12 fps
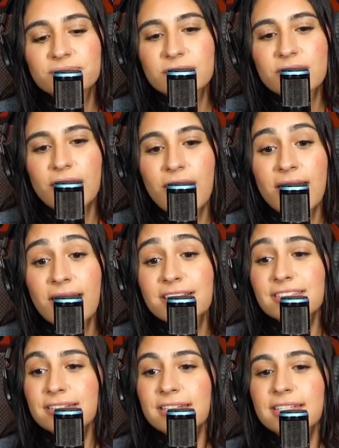Mm-hmm. No, I
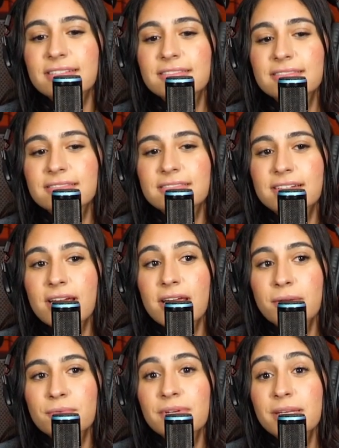actually
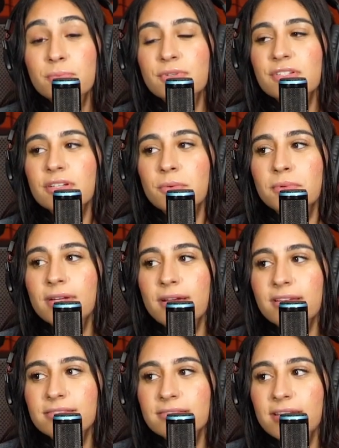I really appreciate when a
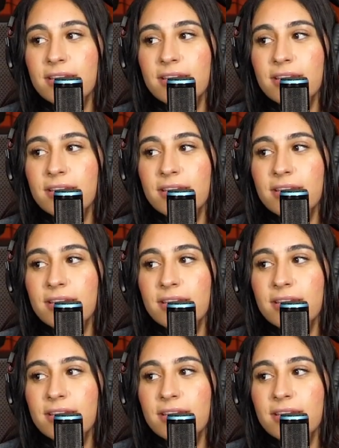guy's